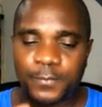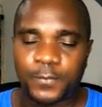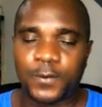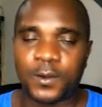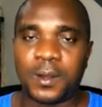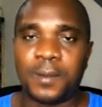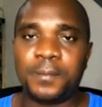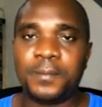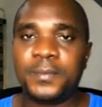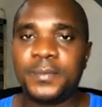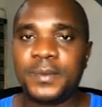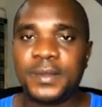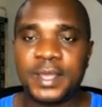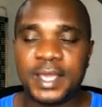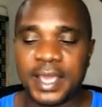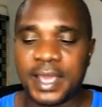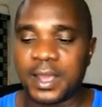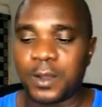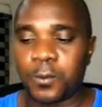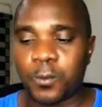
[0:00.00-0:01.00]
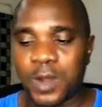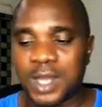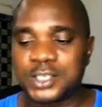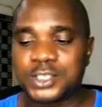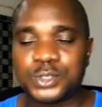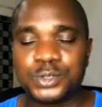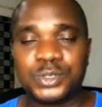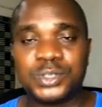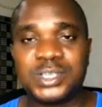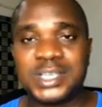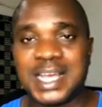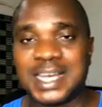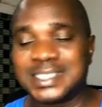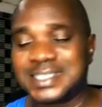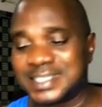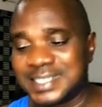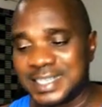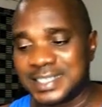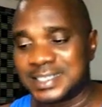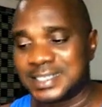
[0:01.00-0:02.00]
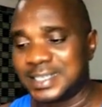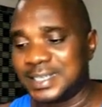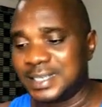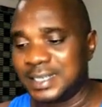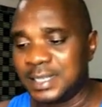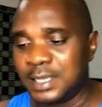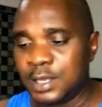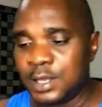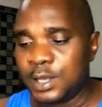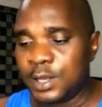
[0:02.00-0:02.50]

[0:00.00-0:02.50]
from here. Once you do that setting